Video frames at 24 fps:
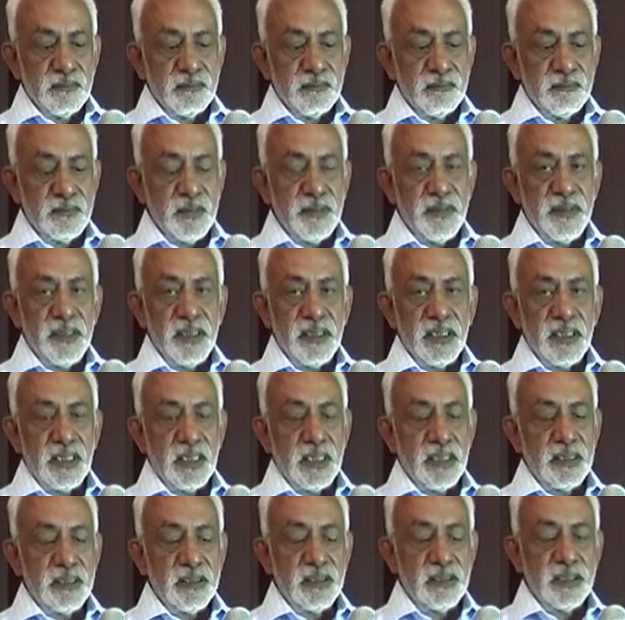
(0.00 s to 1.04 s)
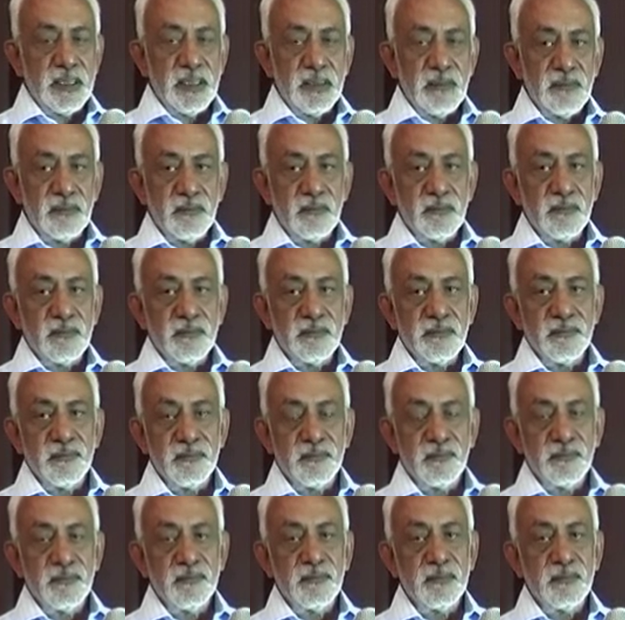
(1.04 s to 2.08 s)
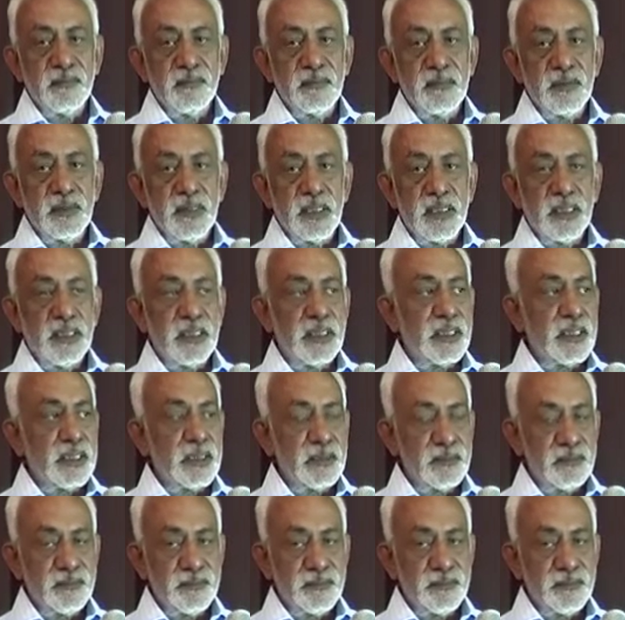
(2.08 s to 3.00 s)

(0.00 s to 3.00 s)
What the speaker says: Maybe there are 100 things that are done.